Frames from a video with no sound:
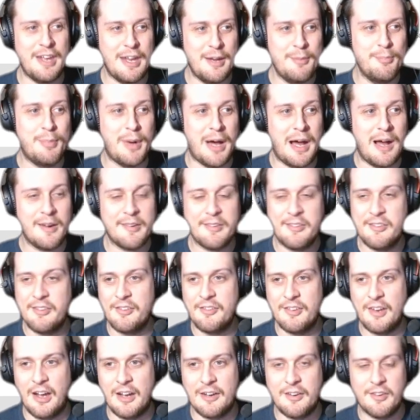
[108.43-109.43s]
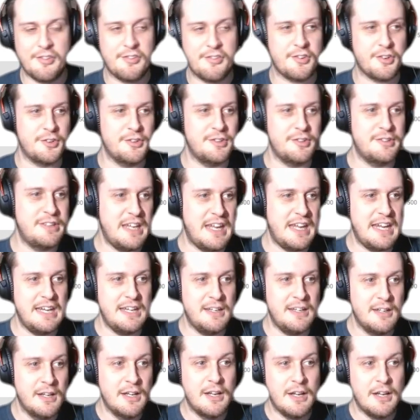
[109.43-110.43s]
inboxes on a certain
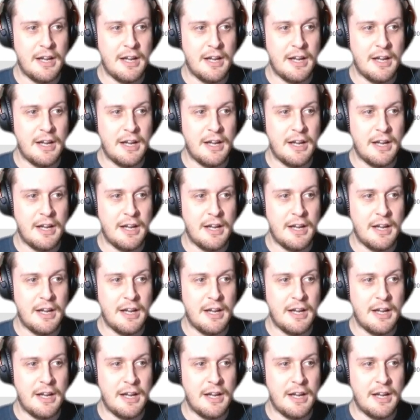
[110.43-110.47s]
date